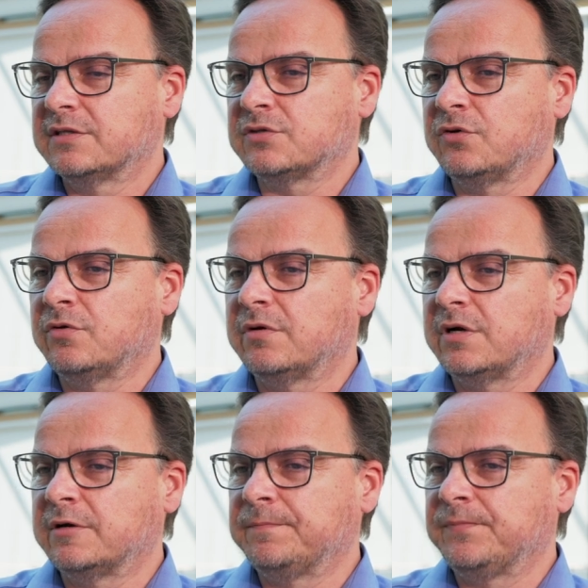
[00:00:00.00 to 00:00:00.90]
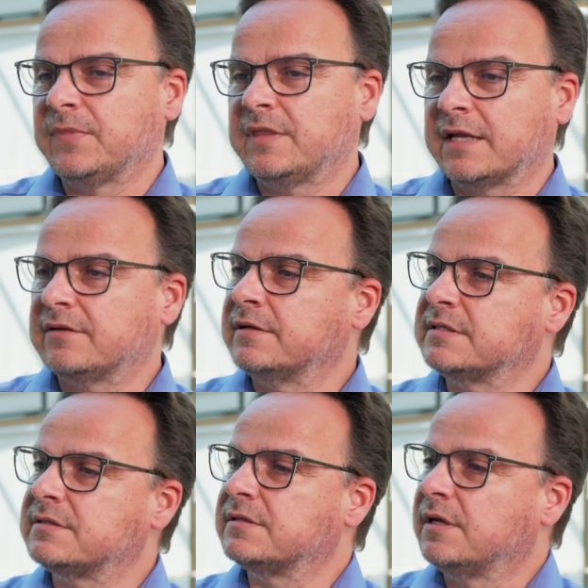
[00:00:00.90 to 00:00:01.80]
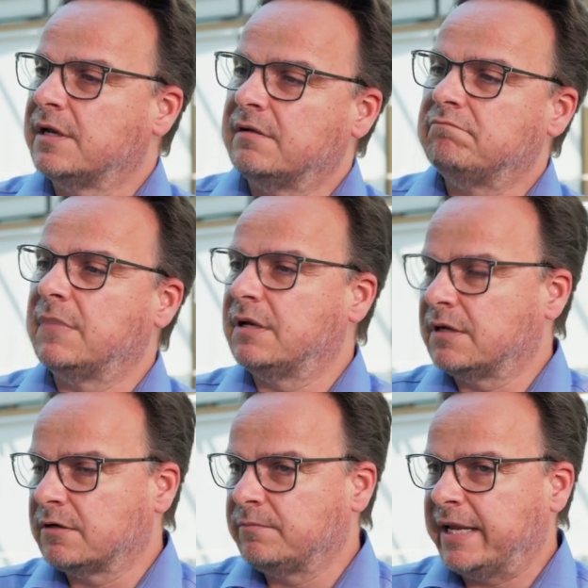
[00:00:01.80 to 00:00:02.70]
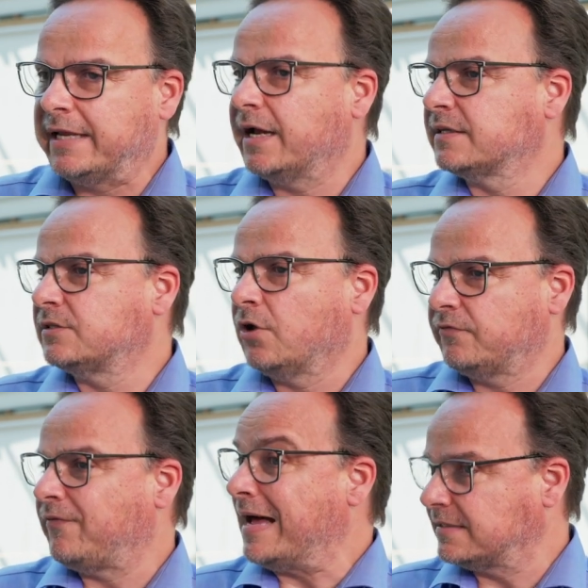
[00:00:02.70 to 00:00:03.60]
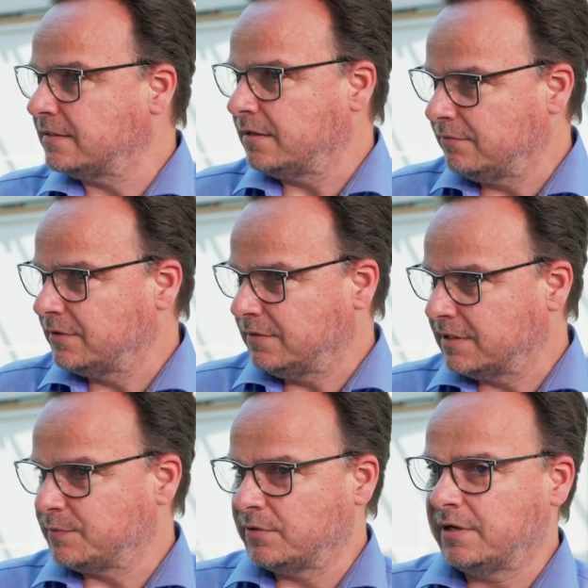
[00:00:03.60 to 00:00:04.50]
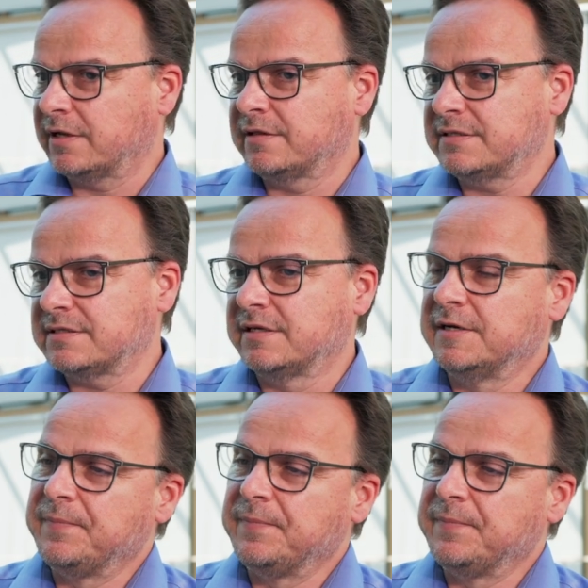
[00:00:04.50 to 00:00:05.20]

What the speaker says: So that is making us not faster, let's put it like this.